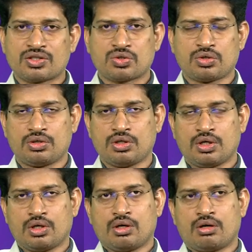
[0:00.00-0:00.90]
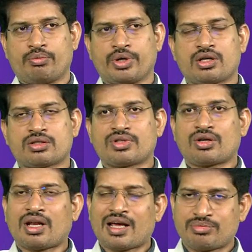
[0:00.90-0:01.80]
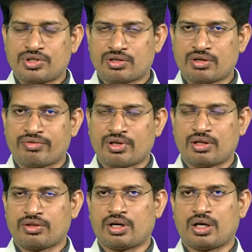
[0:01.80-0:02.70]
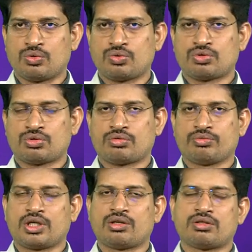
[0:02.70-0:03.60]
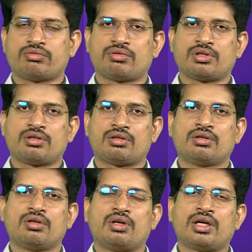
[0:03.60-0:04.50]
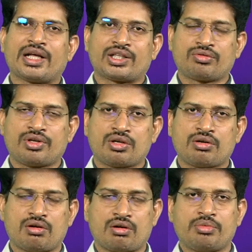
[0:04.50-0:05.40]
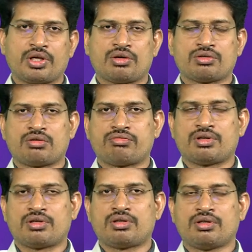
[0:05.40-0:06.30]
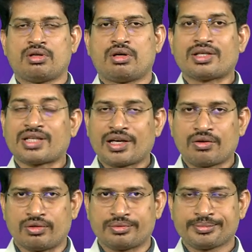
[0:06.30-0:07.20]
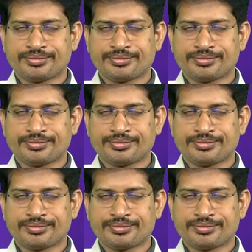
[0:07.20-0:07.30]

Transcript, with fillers: So because of the collapse of uh, the house, because of uh, an earthquake or because of uh, a cyclone,